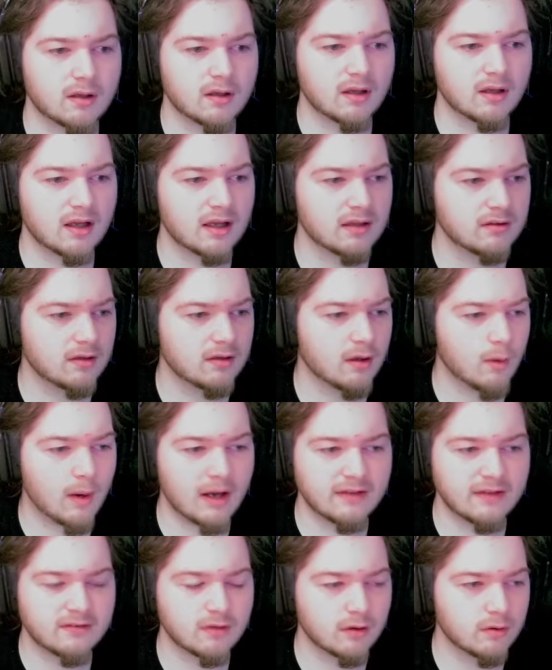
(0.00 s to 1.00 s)
Hello, I
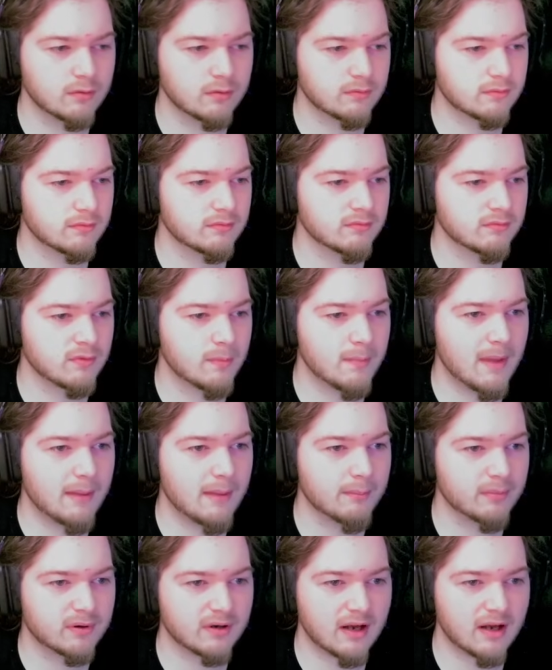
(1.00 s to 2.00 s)
don't
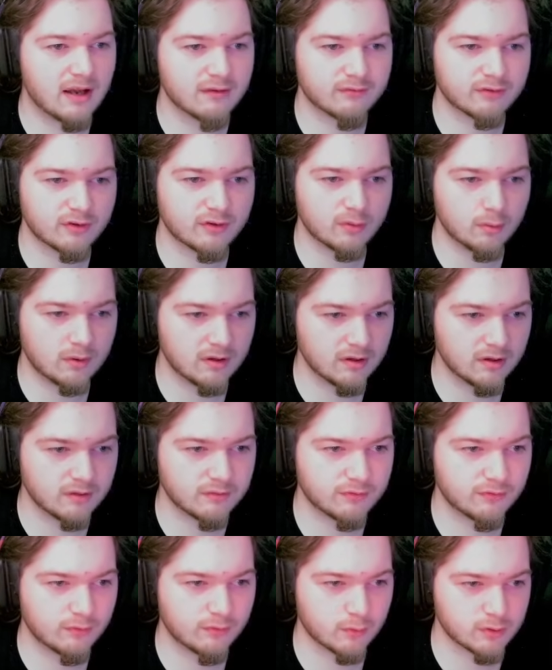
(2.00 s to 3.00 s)
remember everyone,
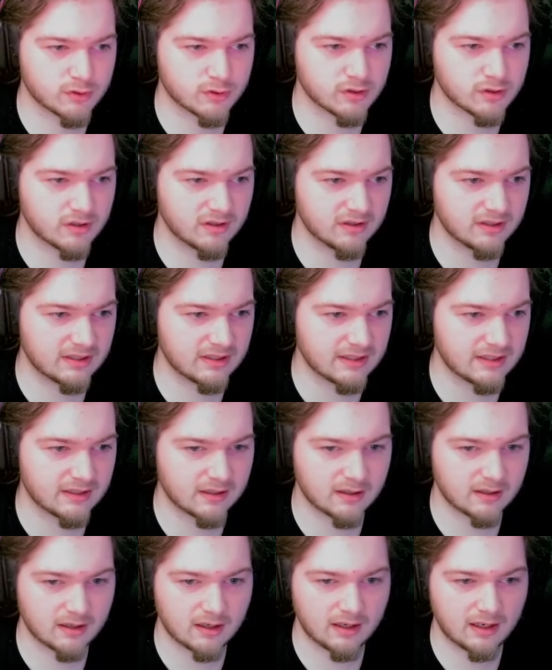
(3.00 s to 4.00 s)
unfortunately.
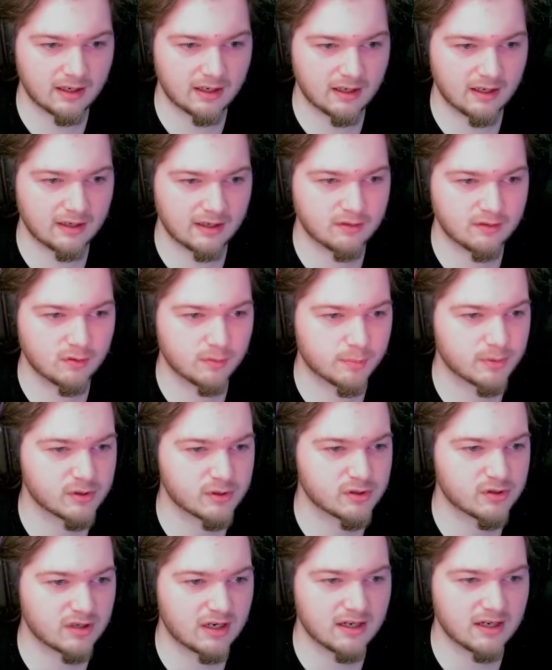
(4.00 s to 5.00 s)
I do
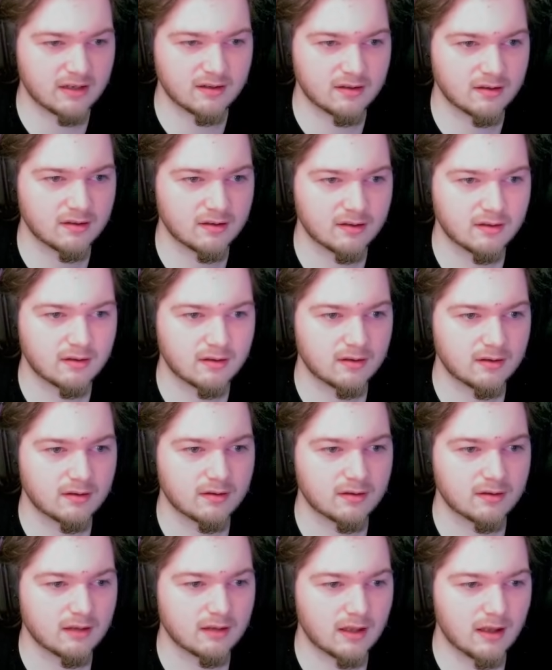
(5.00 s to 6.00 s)
appreciate
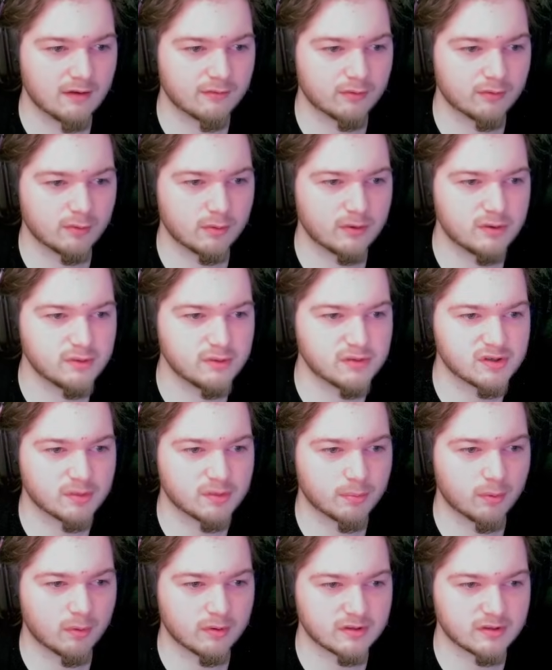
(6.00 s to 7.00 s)
everyone who
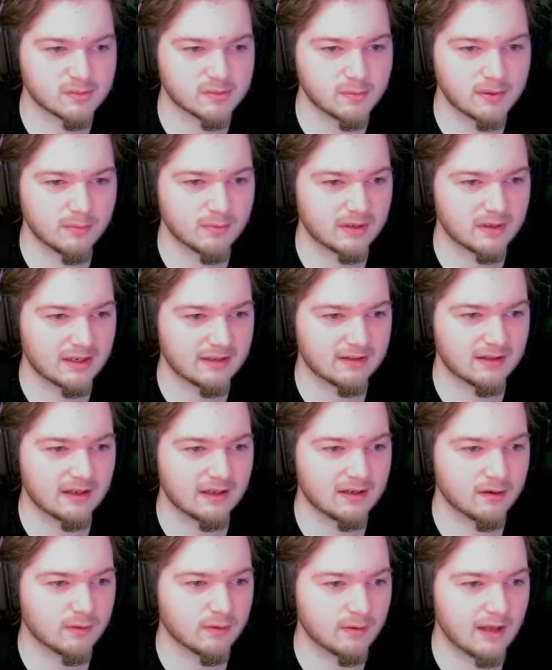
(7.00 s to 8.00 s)
supports me, but I
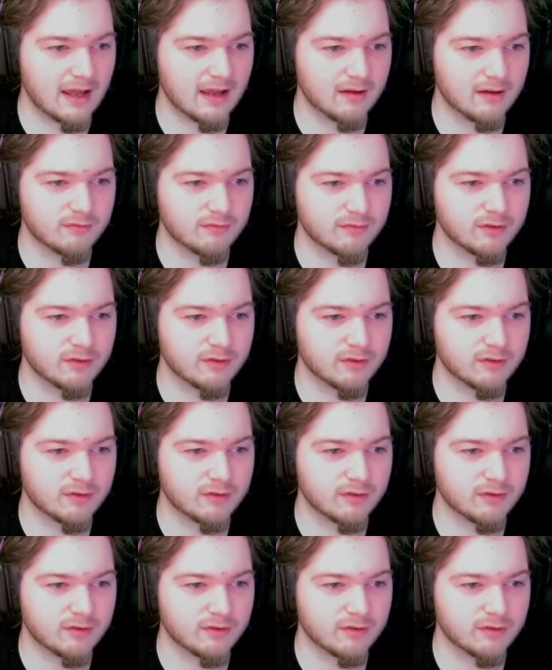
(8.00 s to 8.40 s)
don't have the